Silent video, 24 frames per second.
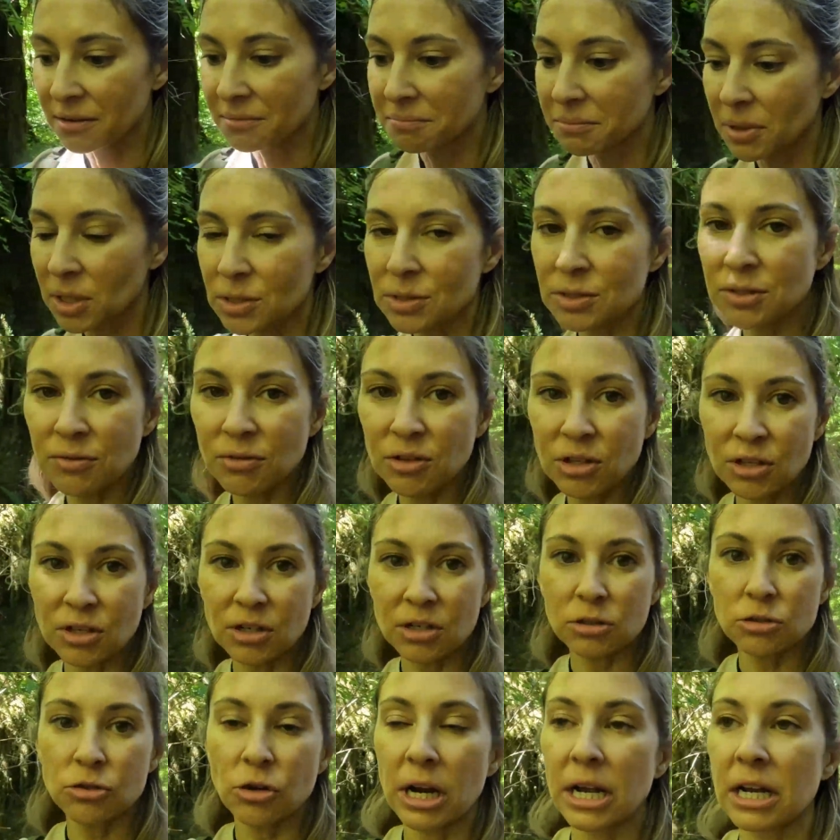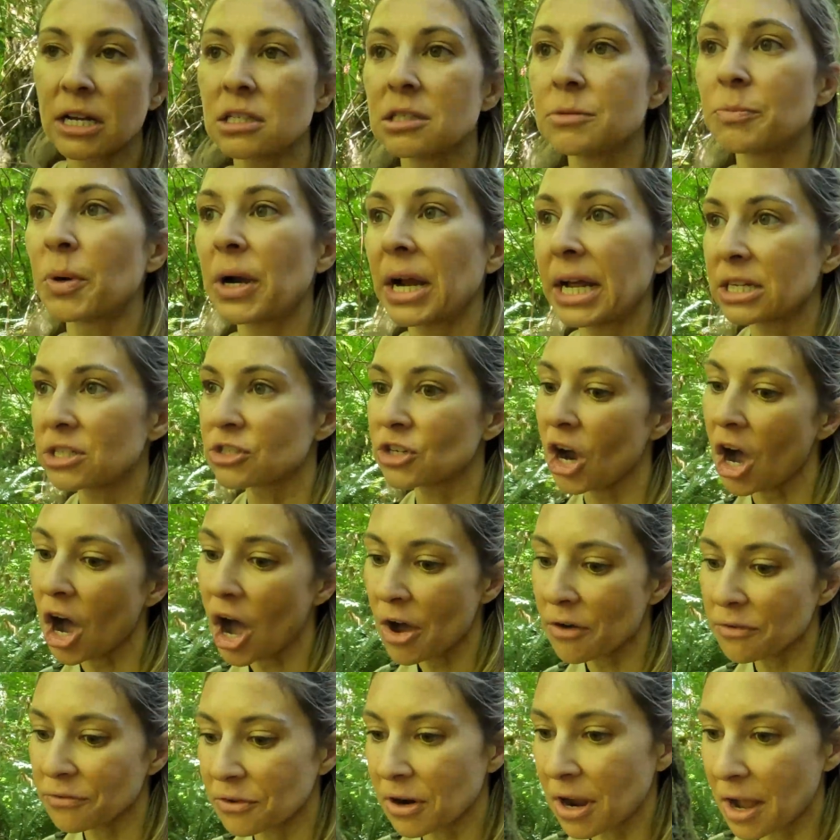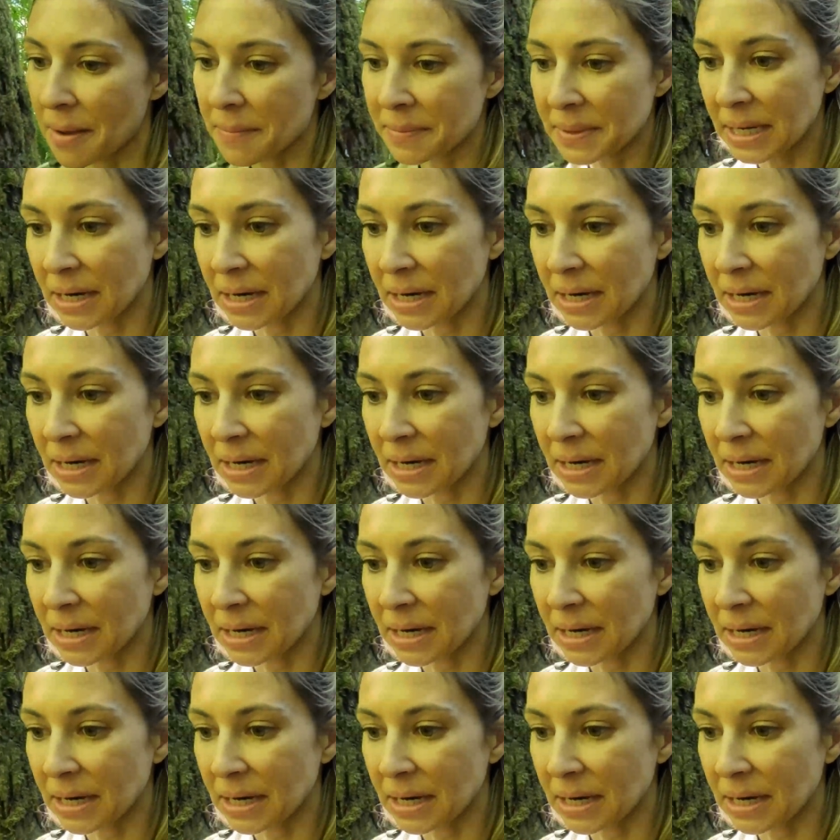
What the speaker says: most of the little trails branch off from.